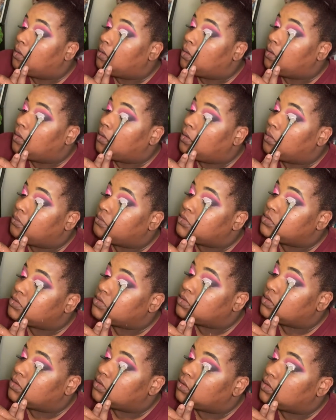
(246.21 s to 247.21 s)
and I'm
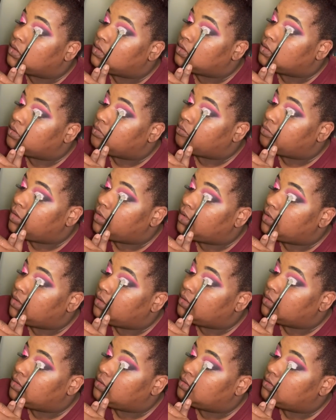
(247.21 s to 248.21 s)
just gonna kind of
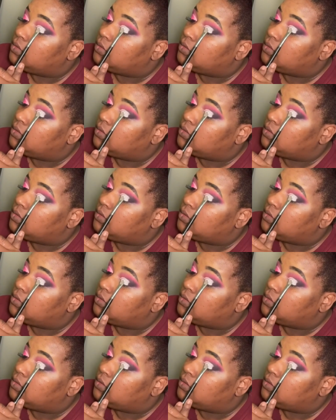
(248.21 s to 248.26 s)
pat it